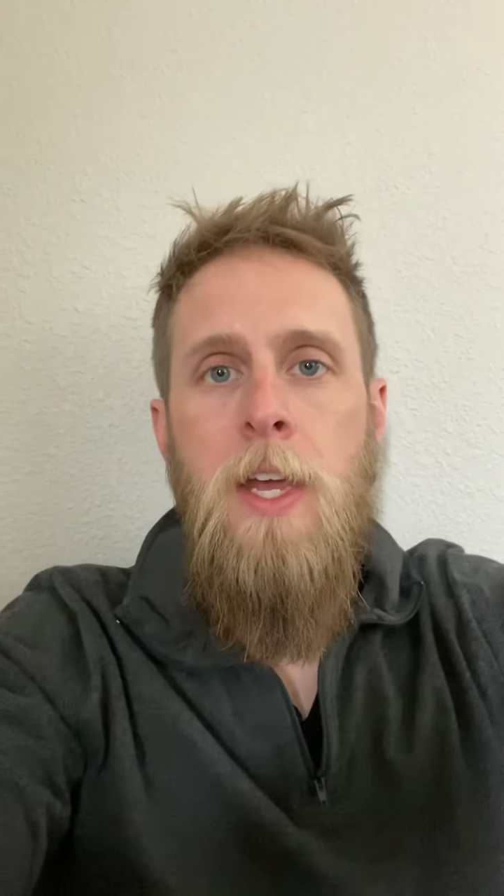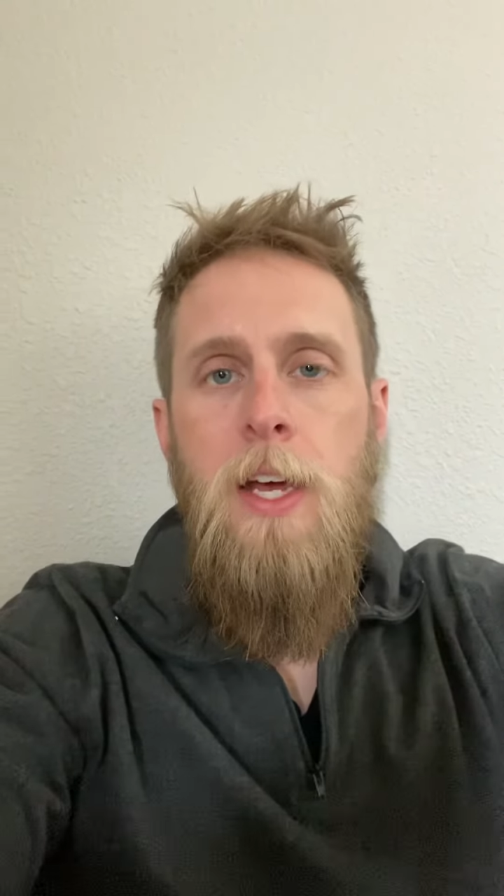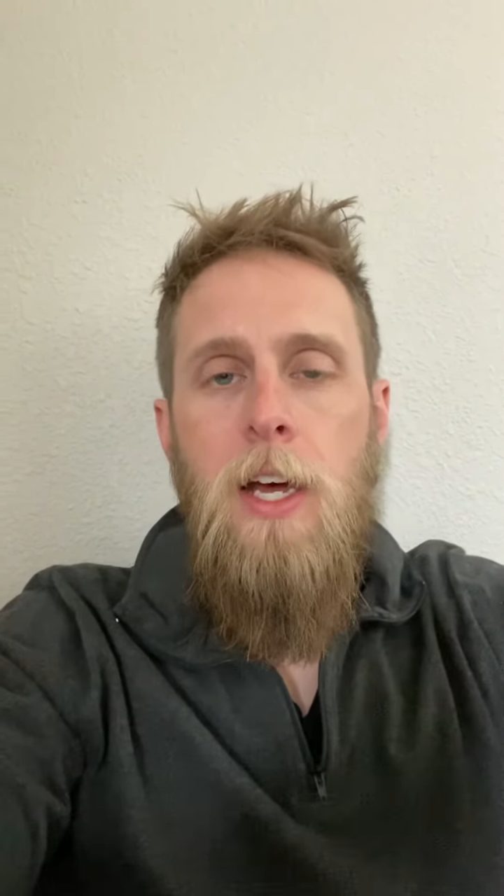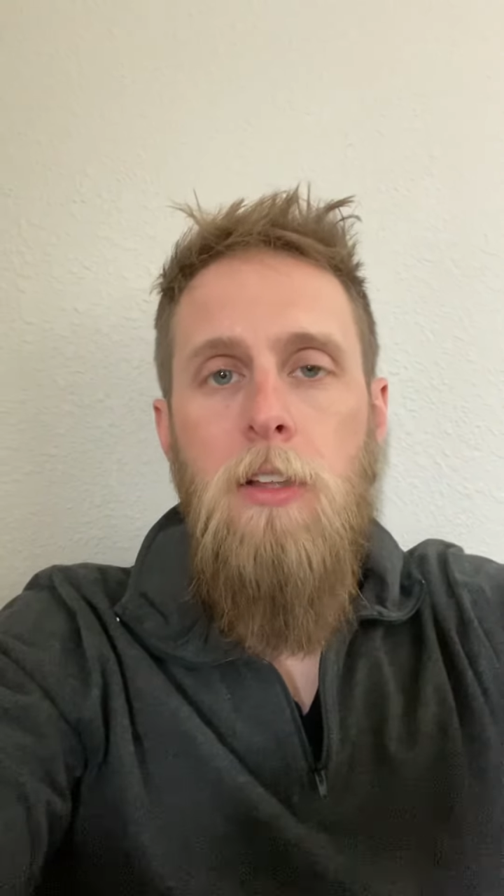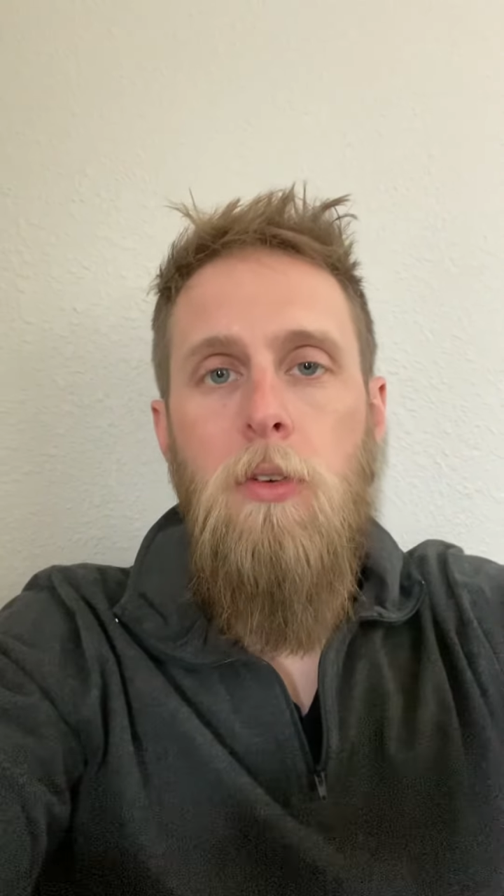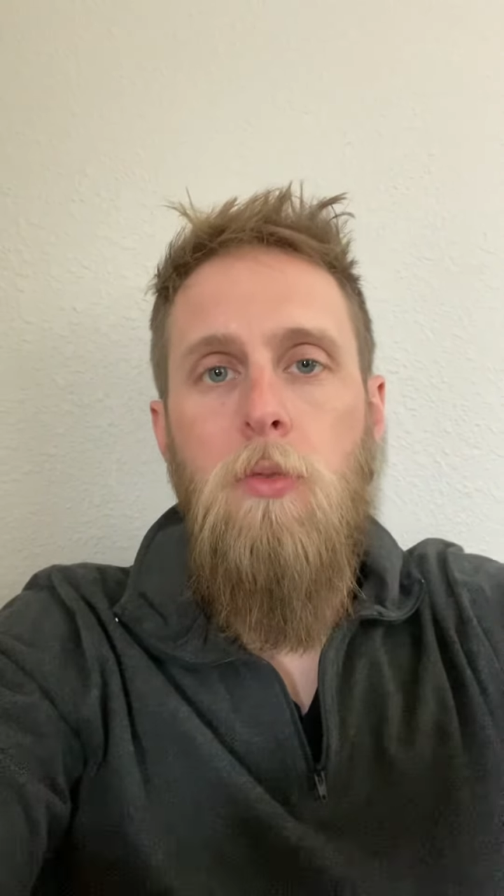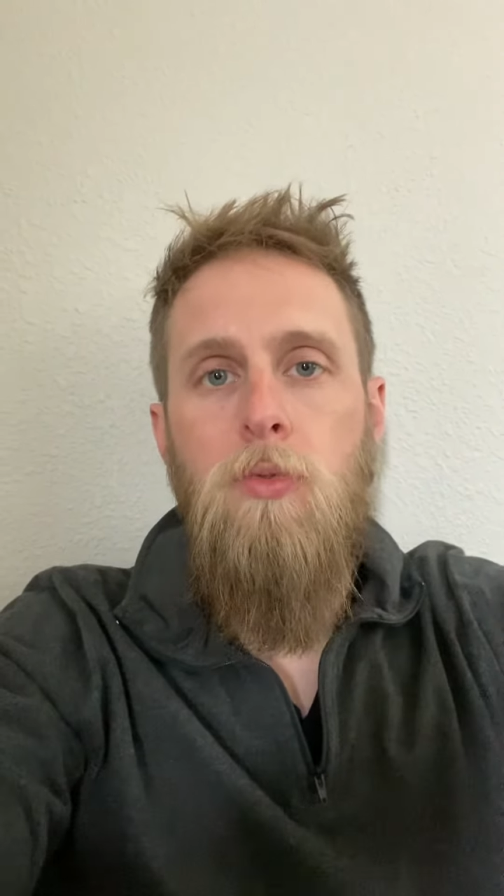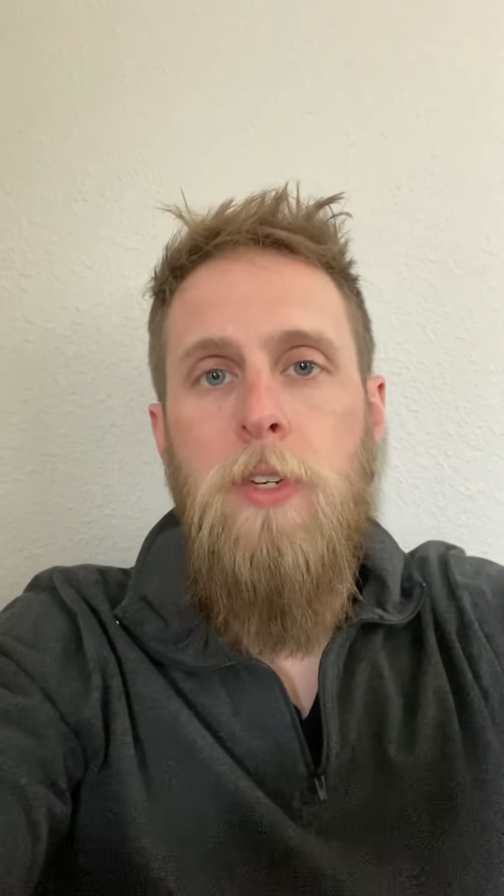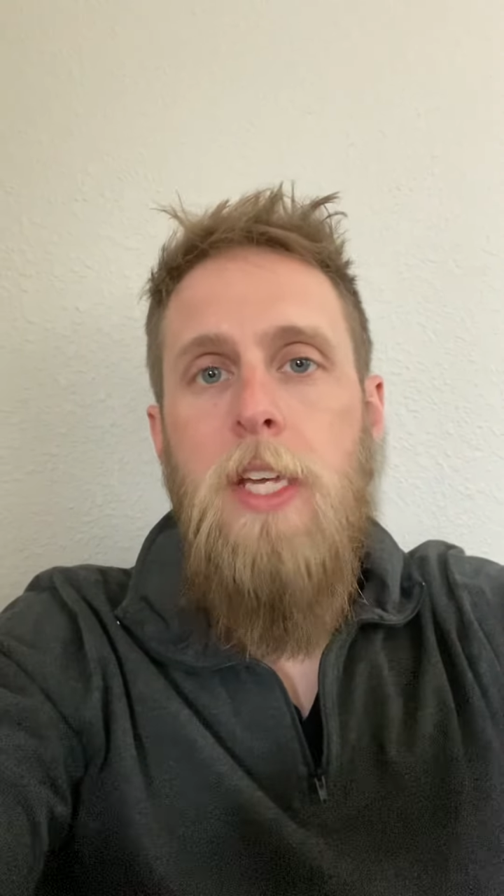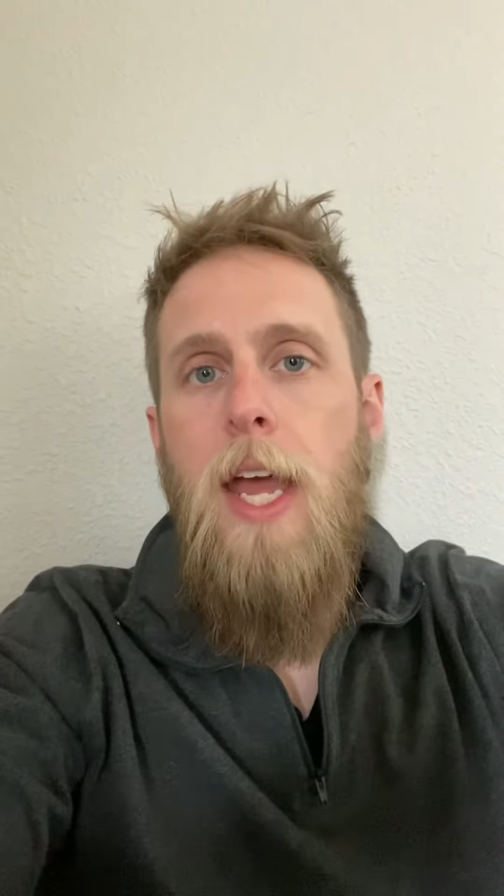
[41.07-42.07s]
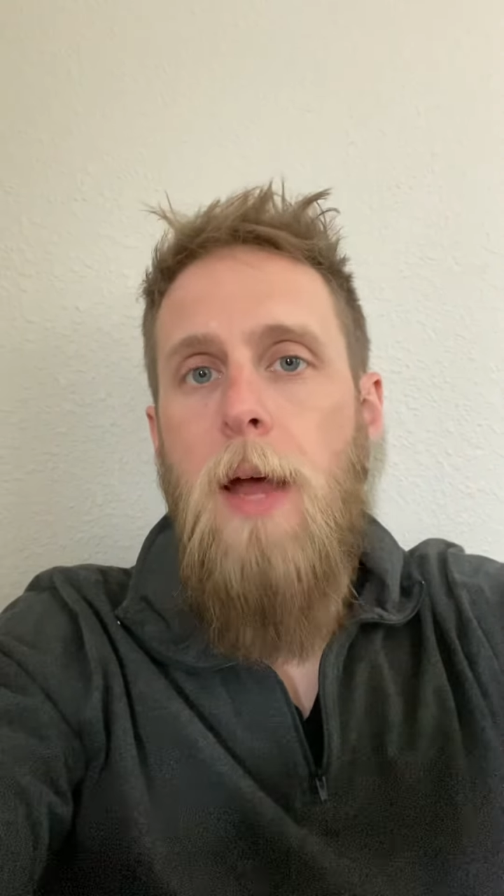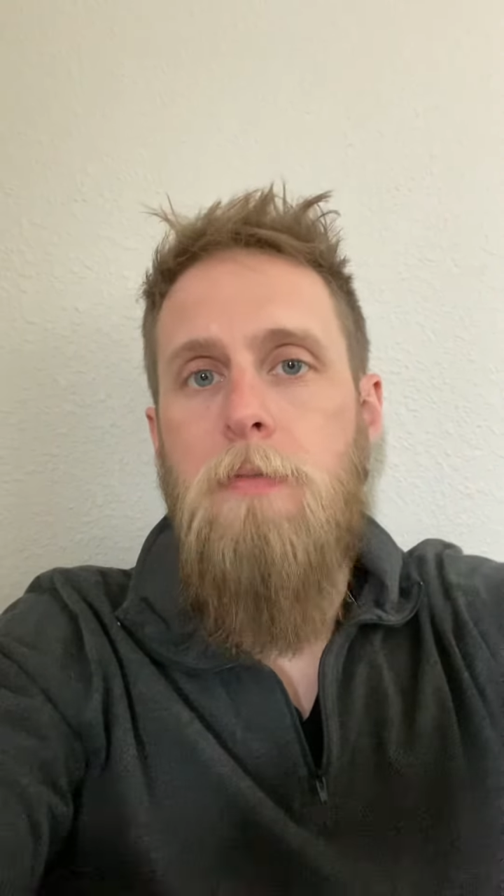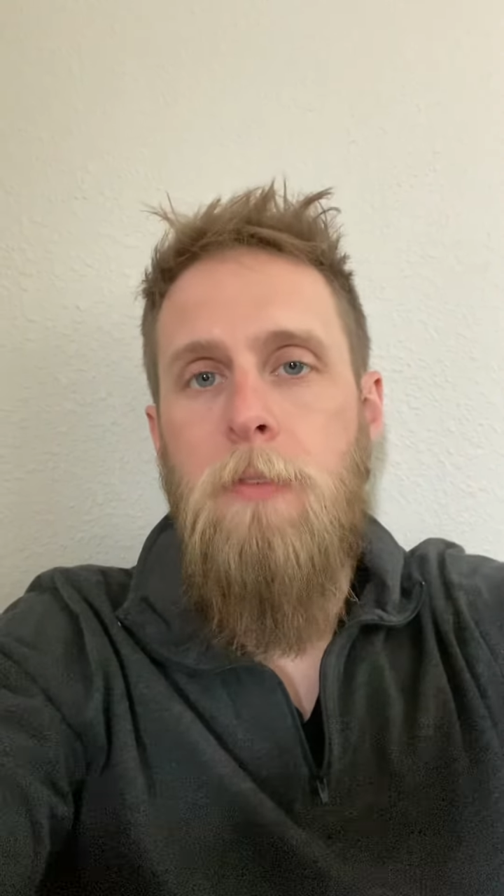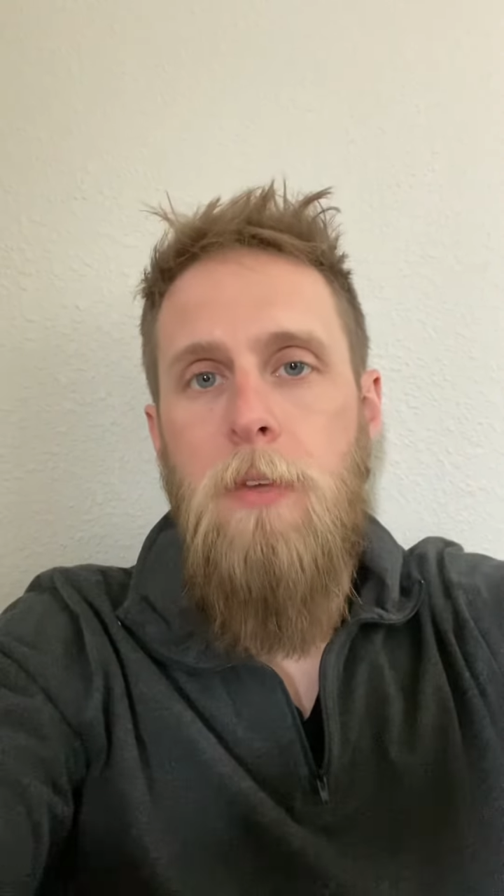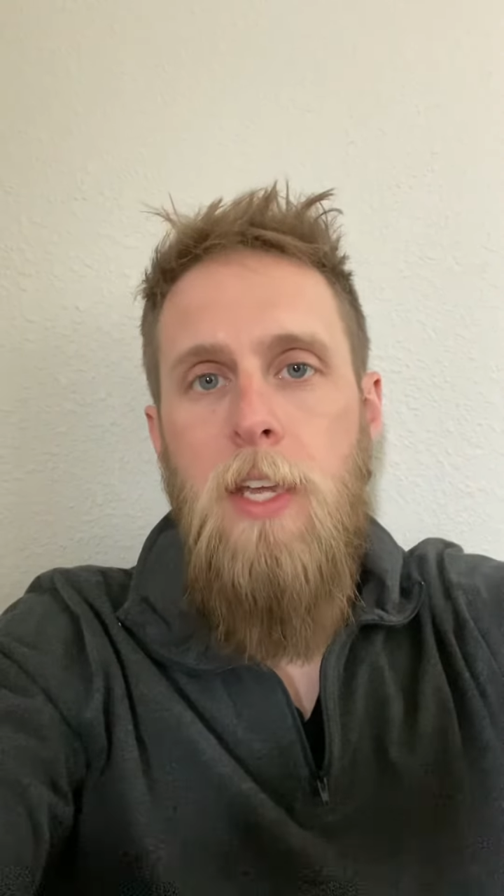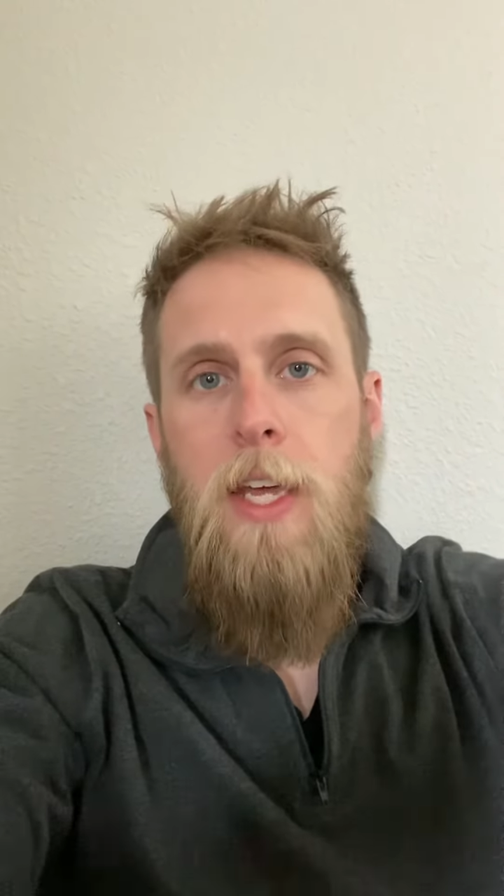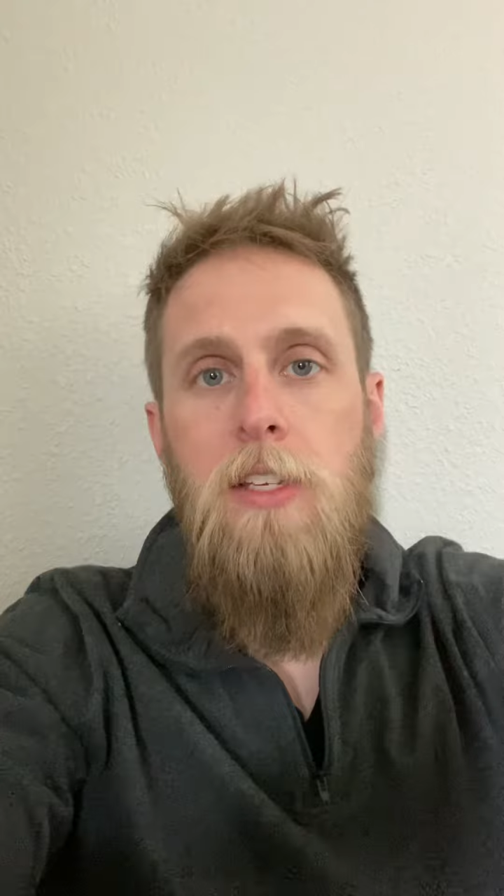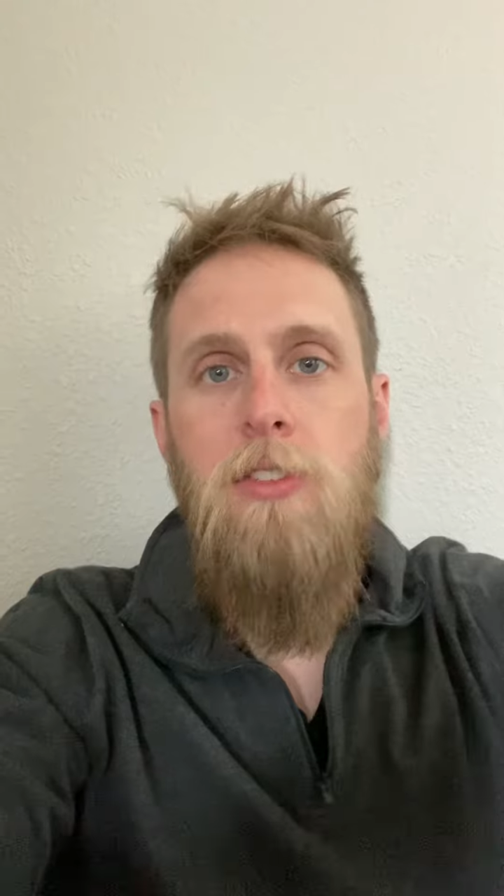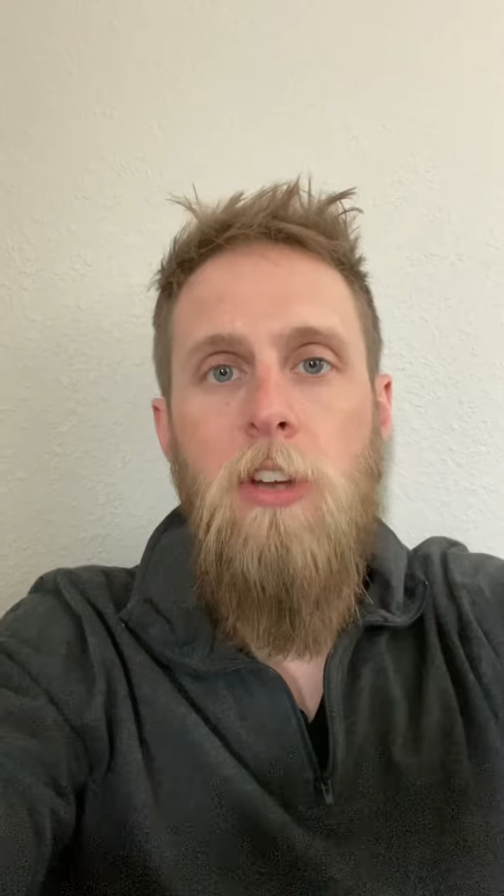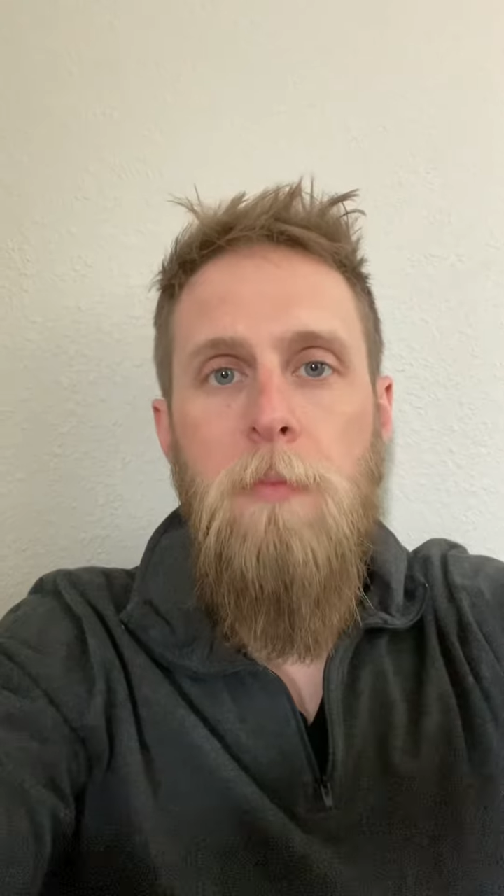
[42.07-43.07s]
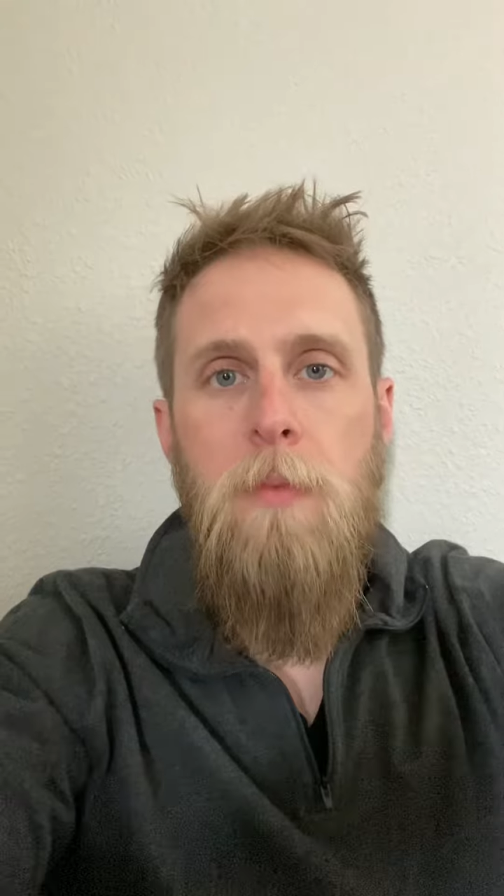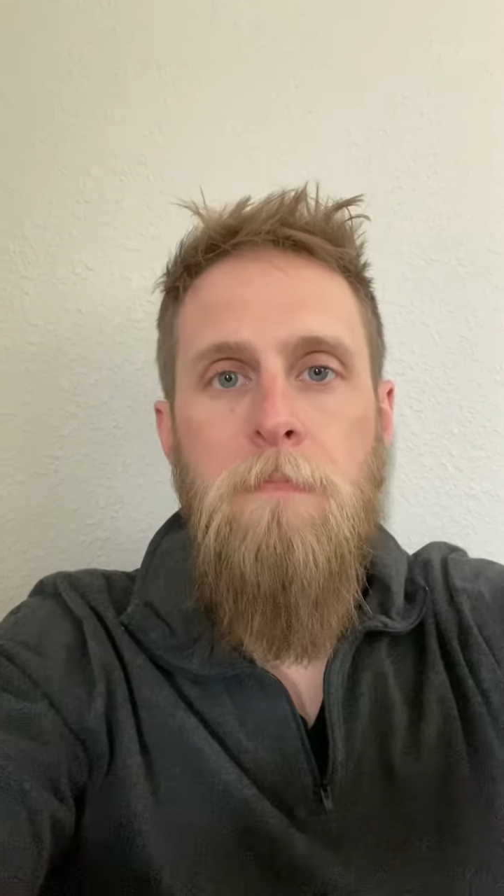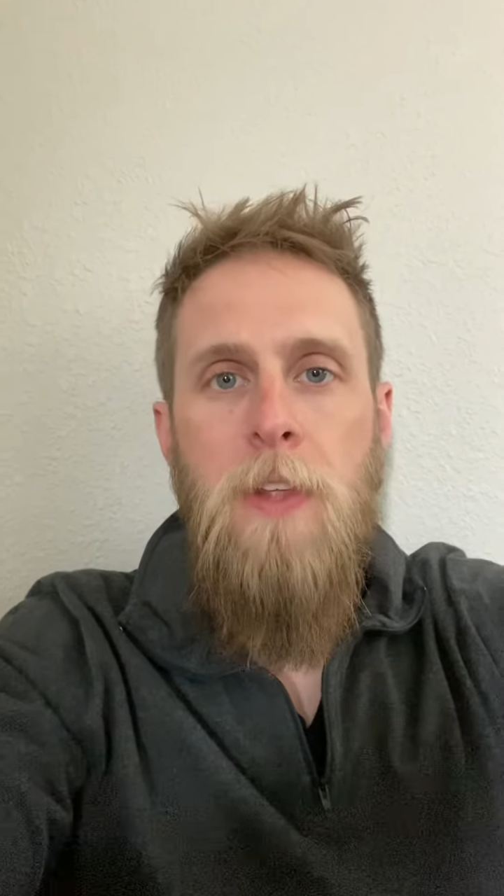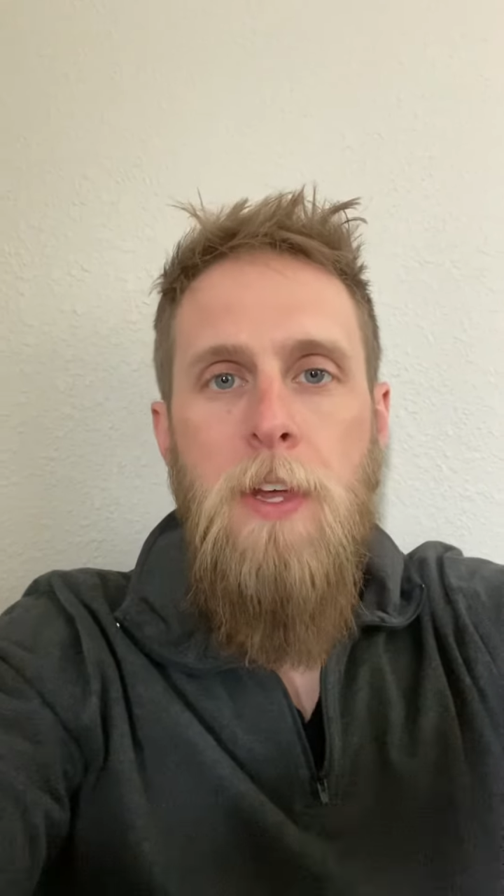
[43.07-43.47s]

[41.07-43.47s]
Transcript: A little recap from today's sermon.